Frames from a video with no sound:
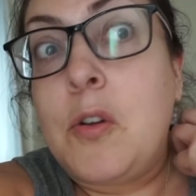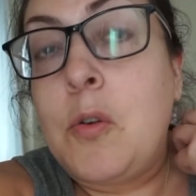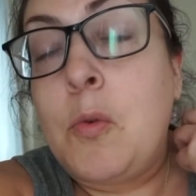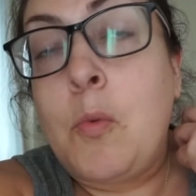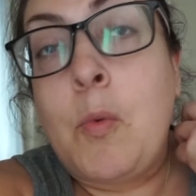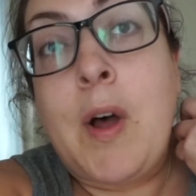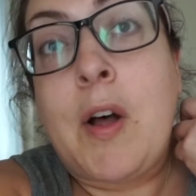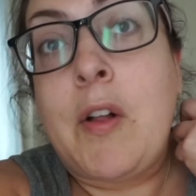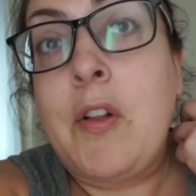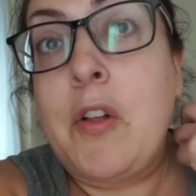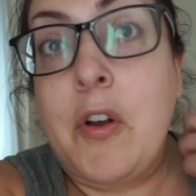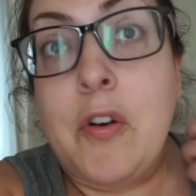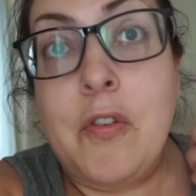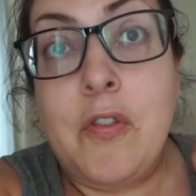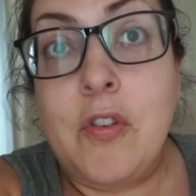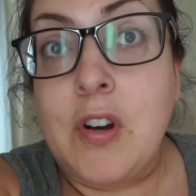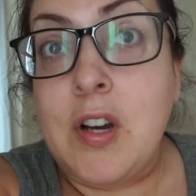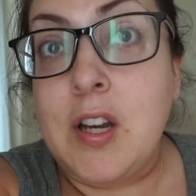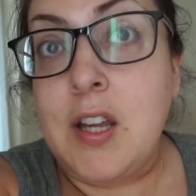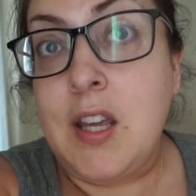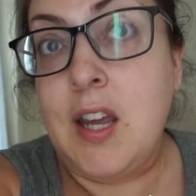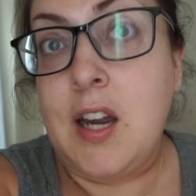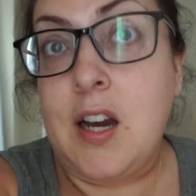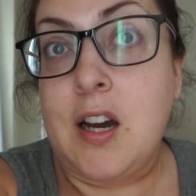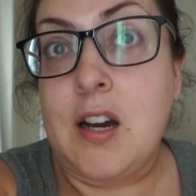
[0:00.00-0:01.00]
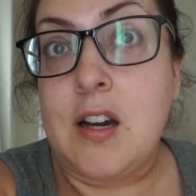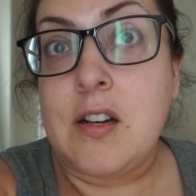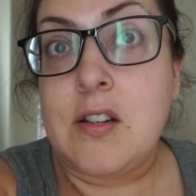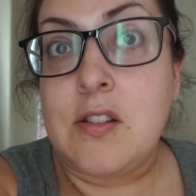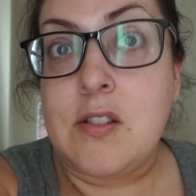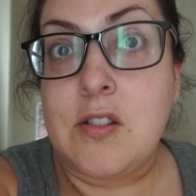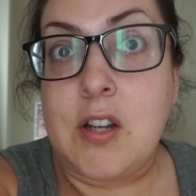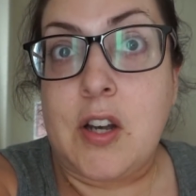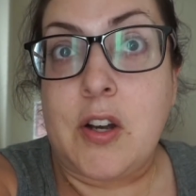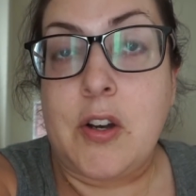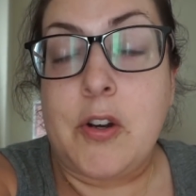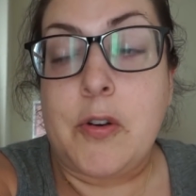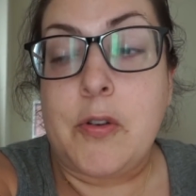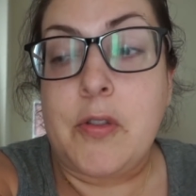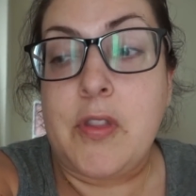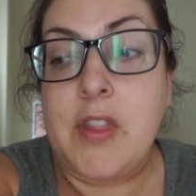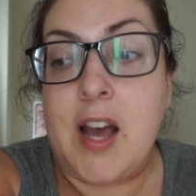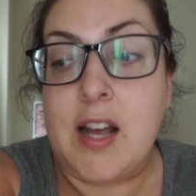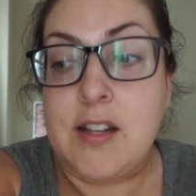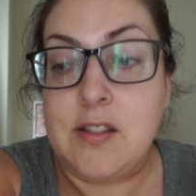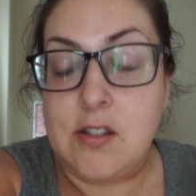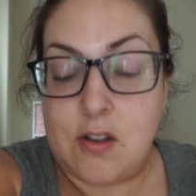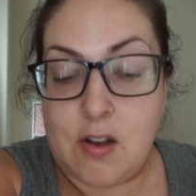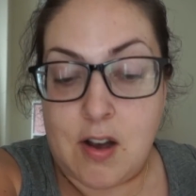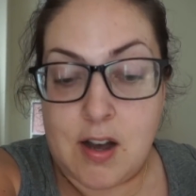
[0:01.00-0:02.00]
well over a year. So
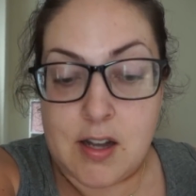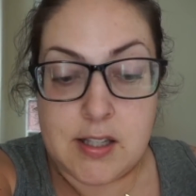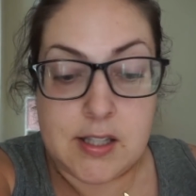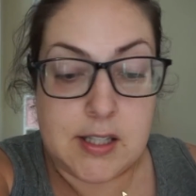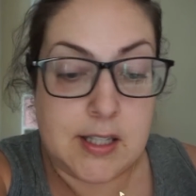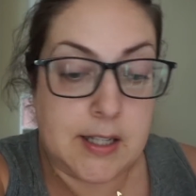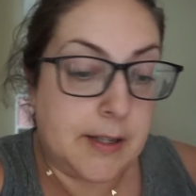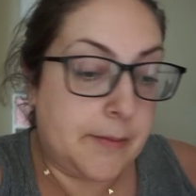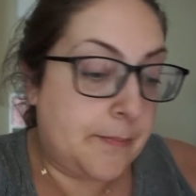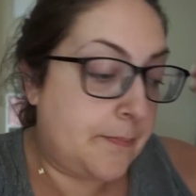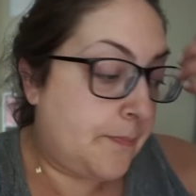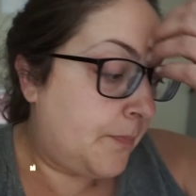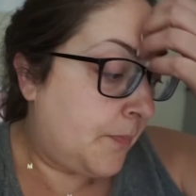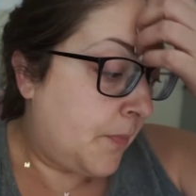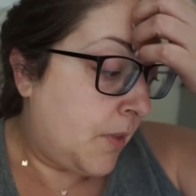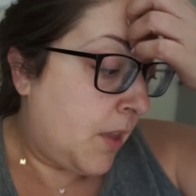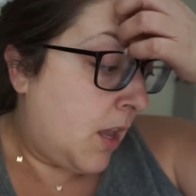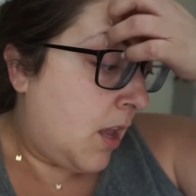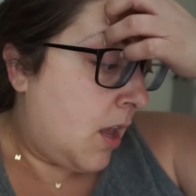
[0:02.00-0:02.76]
that's awesome.